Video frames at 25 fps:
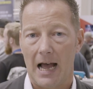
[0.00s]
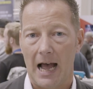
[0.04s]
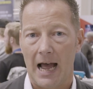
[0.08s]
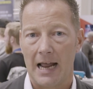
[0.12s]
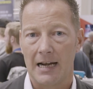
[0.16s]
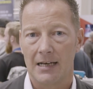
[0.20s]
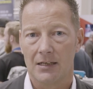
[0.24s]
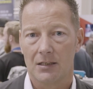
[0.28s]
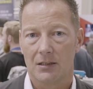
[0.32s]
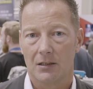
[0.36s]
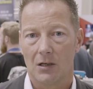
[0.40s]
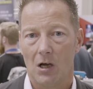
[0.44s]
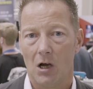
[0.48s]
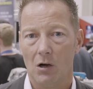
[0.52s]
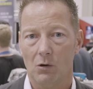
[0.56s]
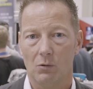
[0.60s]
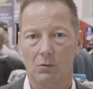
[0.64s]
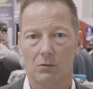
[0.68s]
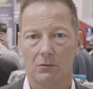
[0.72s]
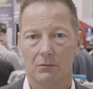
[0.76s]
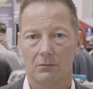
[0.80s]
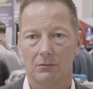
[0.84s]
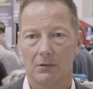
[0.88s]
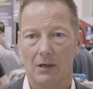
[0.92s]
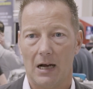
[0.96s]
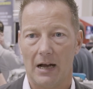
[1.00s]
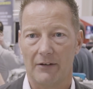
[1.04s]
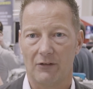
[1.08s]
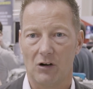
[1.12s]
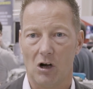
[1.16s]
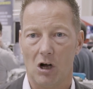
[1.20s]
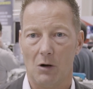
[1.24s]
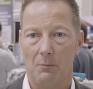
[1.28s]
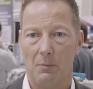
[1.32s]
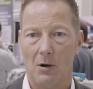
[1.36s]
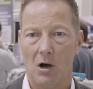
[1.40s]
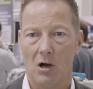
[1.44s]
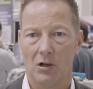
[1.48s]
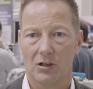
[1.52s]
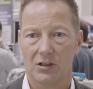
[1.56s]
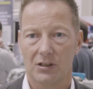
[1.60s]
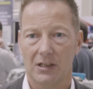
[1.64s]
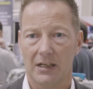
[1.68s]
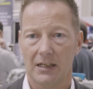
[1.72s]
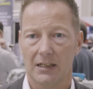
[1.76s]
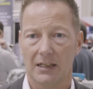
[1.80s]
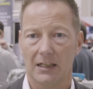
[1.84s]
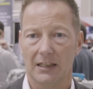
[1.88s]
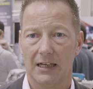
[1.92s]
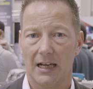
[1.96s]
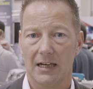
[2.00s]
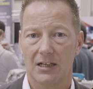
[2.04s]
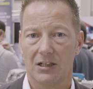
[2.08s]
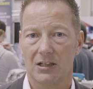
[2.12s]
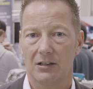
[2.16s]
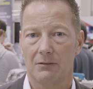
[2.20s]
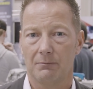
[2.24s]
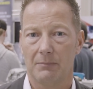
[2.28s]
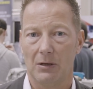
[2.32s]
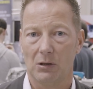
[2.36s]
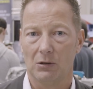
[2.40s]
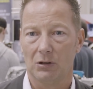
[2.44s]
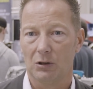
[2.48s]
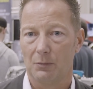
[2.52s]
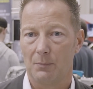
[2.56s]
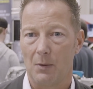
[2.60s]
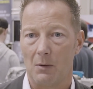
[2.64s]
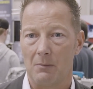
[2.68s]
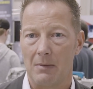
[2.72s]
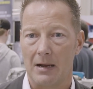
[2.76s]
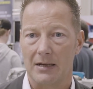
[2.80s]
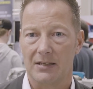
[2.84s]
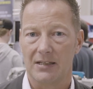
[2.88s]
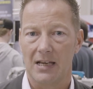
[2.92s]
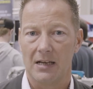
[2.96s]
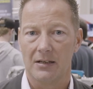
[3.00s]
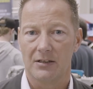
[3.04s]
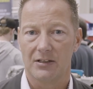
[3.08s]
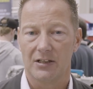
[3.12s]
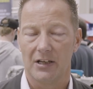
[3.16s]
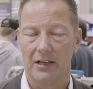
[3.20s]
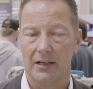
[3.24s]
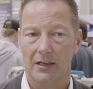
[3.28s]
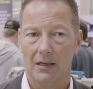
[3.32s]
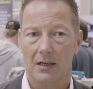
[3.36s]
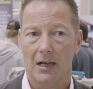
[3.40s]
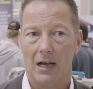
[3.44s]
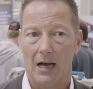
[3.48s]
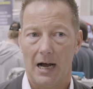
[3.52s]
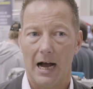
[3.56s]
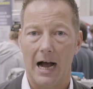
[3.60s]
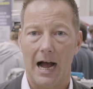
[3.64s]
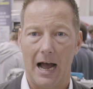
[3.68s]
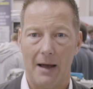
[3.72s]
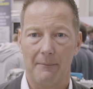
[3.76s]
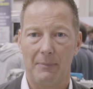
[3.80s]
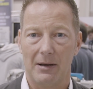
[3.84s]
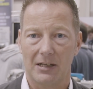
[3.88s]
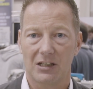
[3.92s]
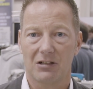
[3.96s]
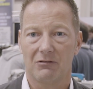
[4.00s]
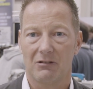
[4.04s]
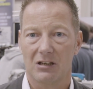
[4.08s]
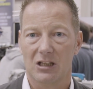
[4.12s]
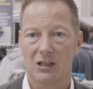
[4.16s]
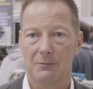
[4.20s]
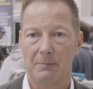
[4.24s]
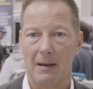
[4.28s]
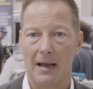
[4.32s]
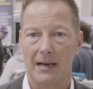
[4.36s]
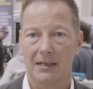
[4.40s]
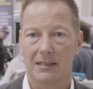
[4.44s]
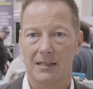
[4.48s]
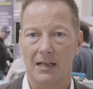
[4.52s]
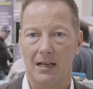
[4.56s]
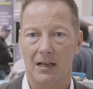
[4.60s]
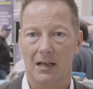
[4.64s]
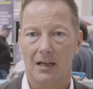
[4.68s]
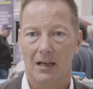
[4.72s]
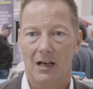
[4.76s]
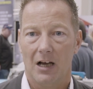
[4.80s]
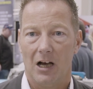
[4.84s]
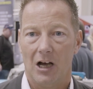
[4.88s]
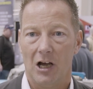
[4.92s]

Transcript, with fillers: and oh, I've got a particulation buildup on my sensor, I better inspect it.